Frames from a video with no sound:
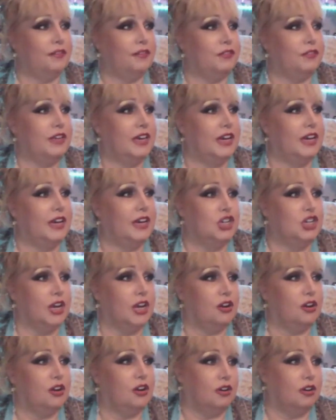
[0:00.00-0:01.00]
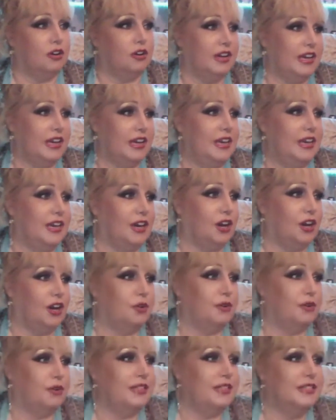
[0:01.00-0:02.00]
ego and say, do you know
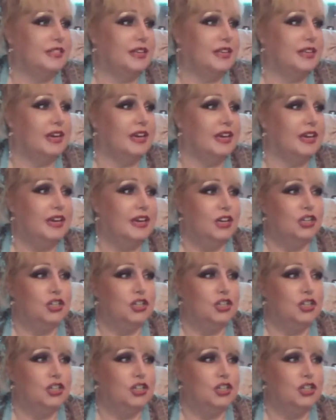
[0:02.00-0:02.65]
what? Does it